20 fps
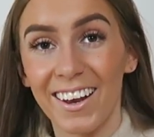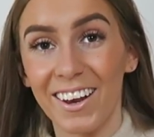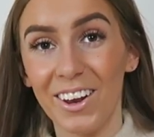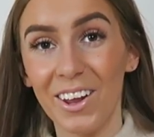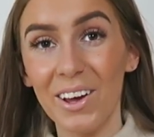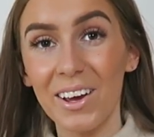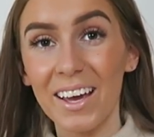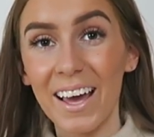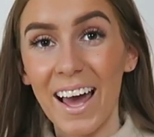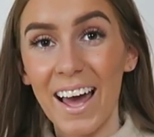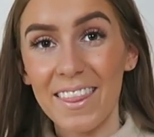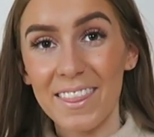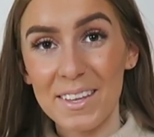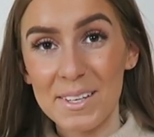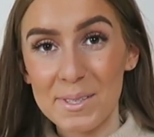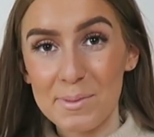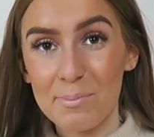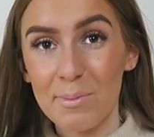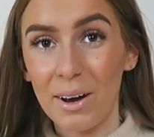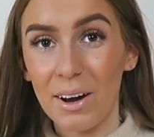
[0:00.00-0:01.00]
Look at
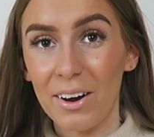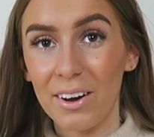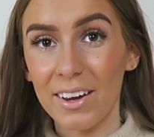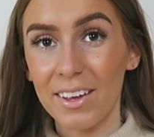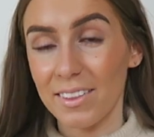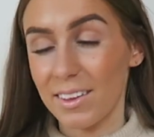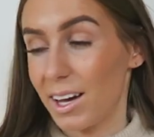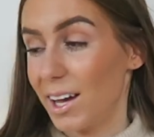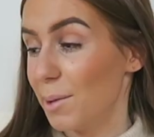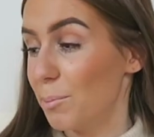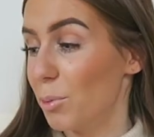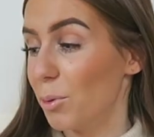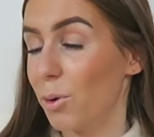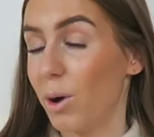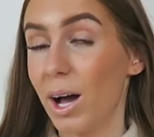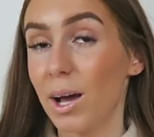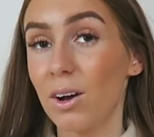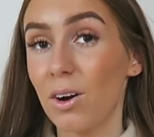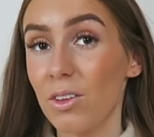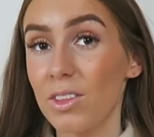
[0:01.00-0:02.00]
this mug that I
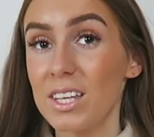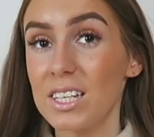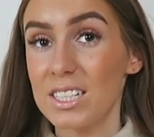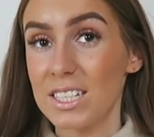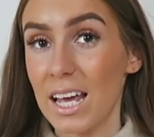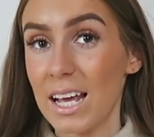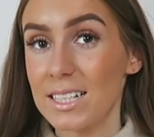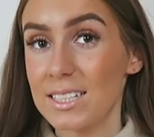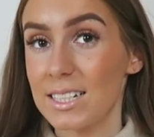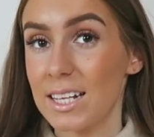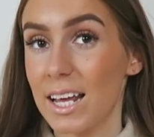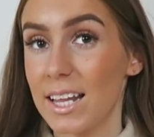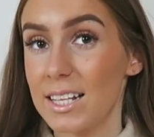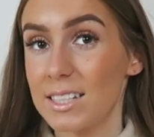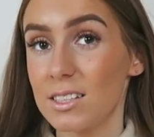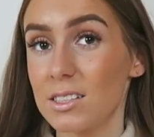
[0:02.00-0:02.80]
bought. I got this yesterday.